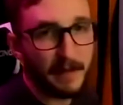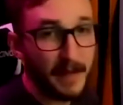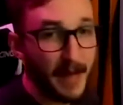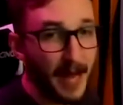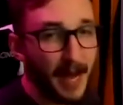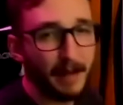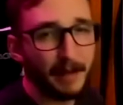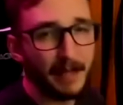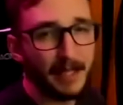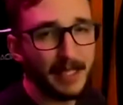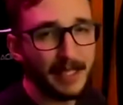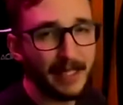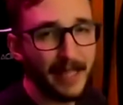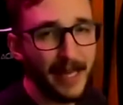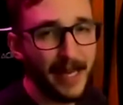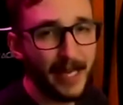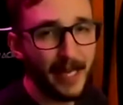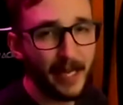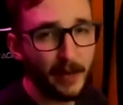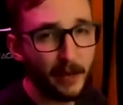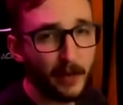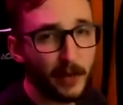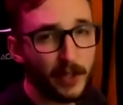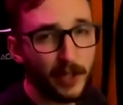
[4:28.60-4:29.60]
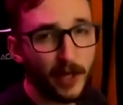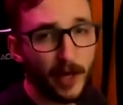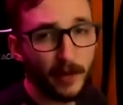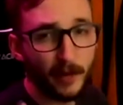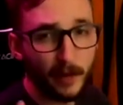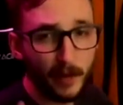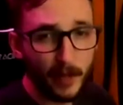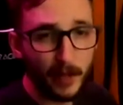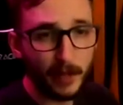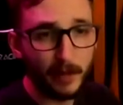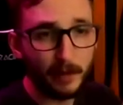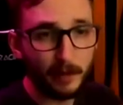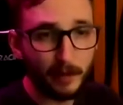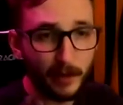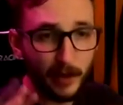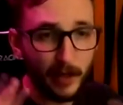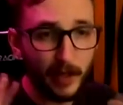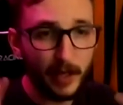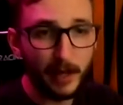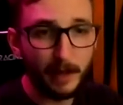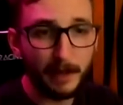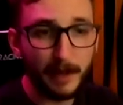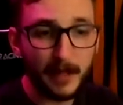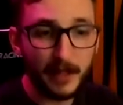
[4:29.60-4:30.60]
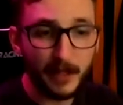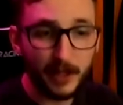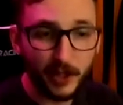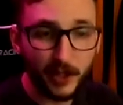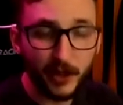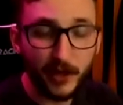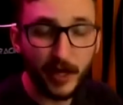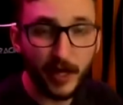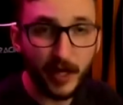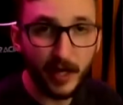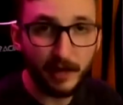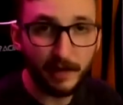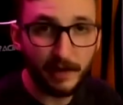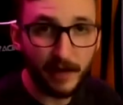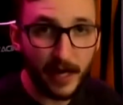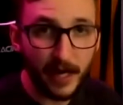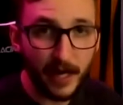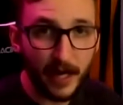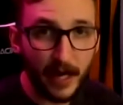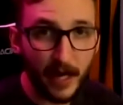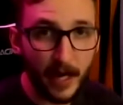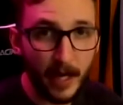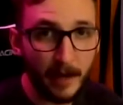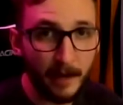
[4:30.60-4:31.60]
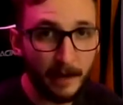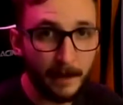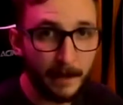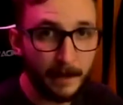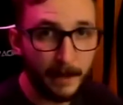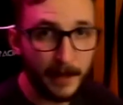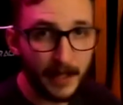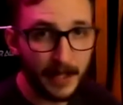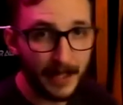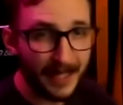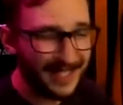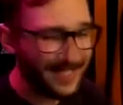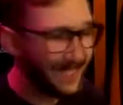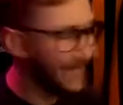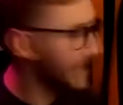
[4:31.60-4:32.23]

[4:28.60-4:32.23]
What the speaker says: not mistaken, which I will put it up on the screen if I am, but this